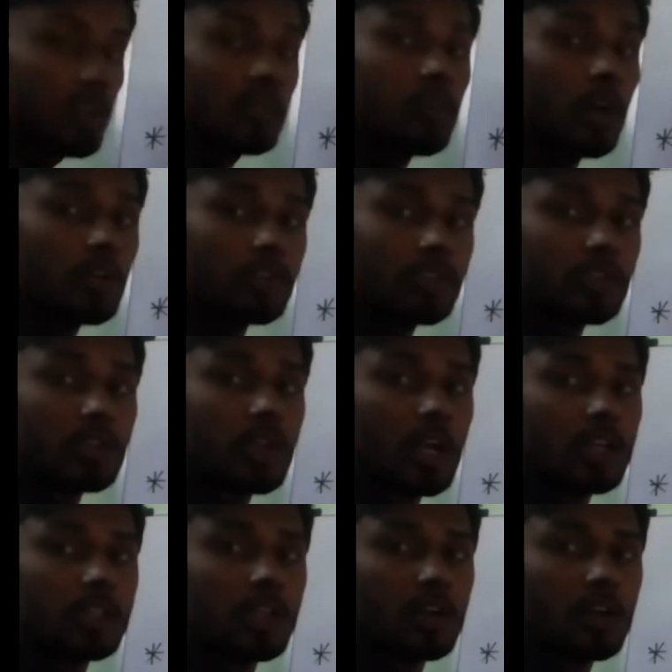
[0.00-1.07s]
What we should
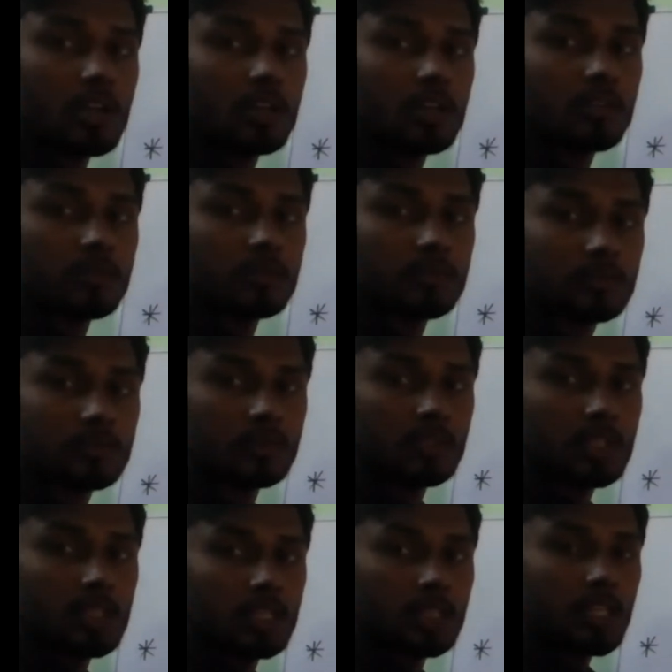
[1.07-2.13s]
call, Darun?
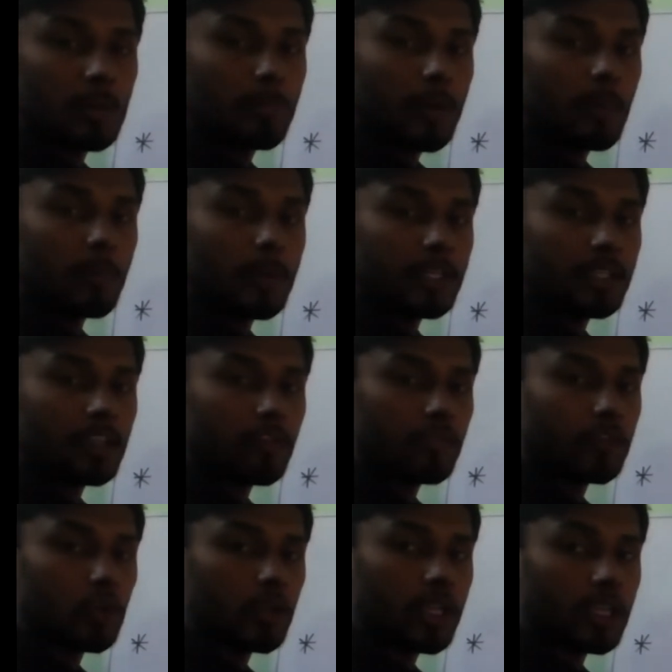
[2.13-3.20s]
The property of
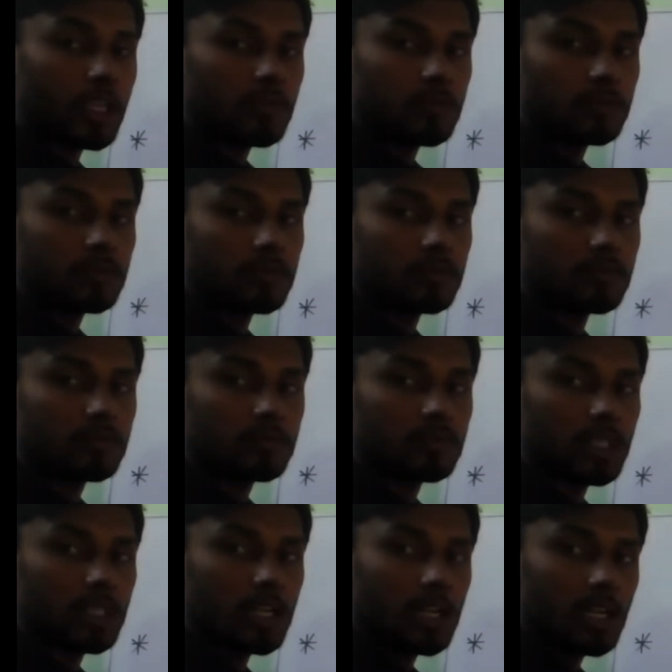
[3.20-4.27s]
flowing.
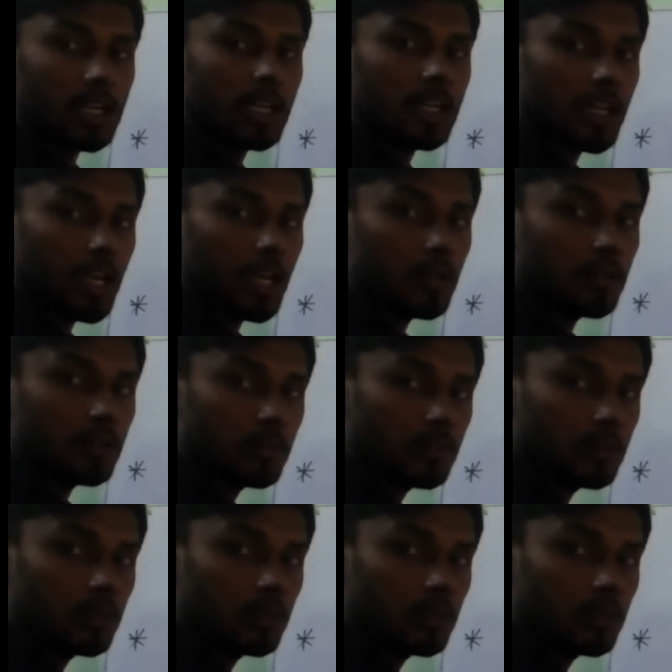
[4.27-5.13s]
Alana.